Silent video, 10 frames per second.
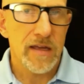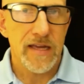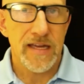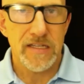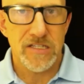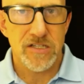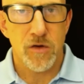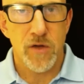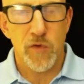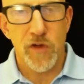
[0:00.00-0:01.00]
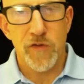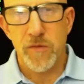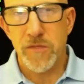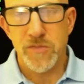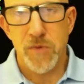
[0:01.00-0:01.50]
And so it went
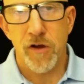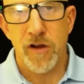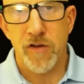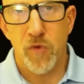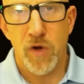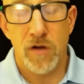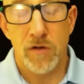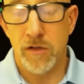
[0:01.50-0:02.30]
from this period of where